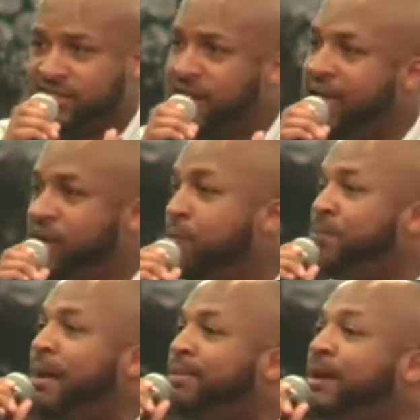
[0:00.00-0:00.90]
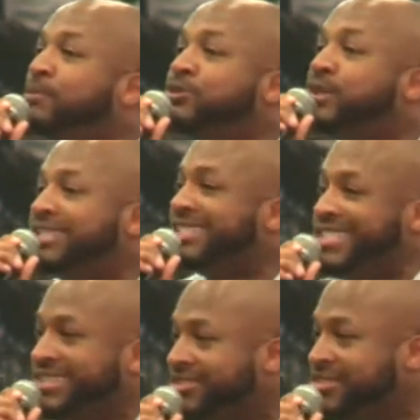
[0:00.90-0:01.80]
y'all ain't gonna probably come to a
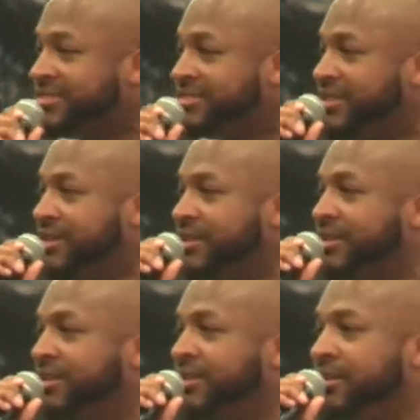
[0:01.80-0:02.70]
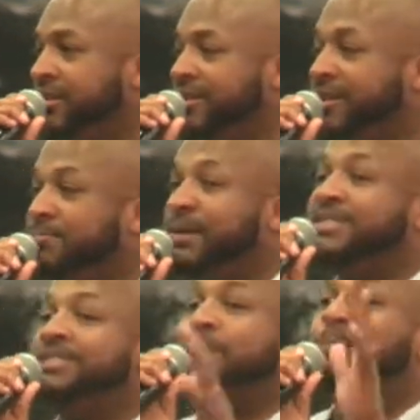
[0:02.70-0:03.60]
consensus.
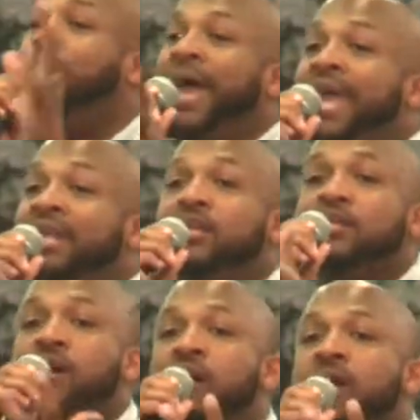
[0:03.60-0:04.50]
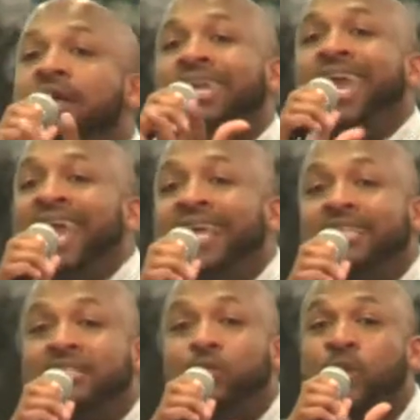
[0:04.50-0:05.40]
But debate your
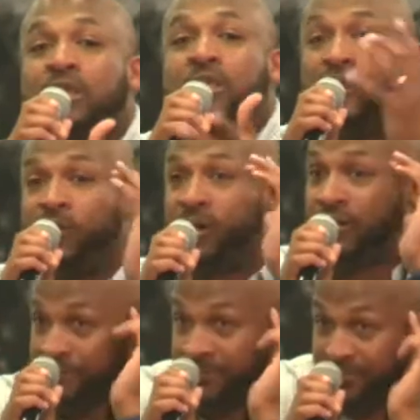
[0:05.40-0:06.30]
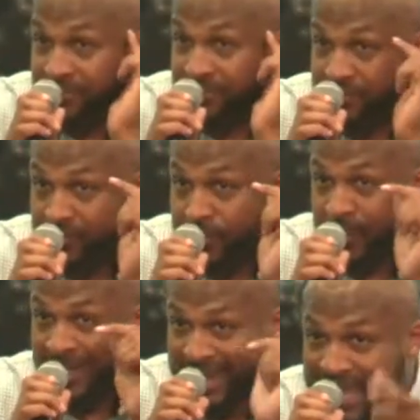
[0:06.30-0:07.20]
case with your
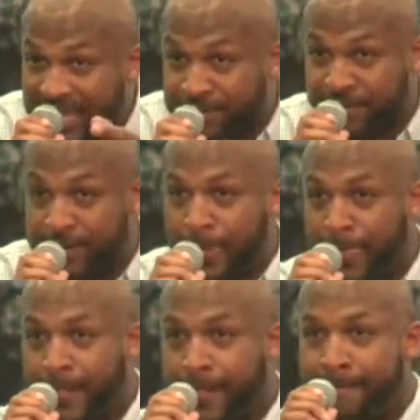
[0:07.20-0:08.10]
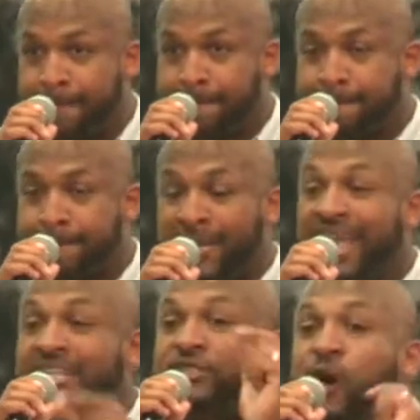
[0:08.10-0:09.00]
neighbor
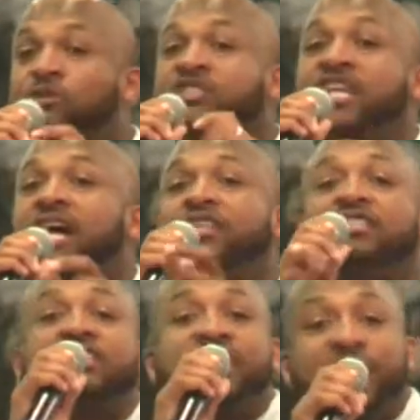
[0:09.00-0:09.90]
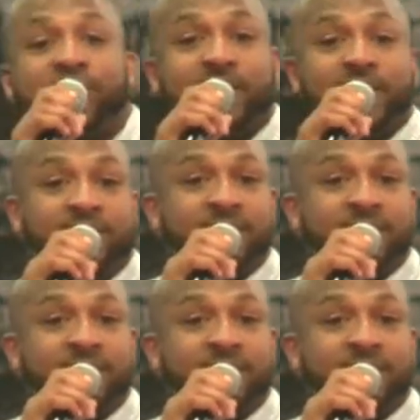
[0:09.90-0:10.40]
and don't share the secret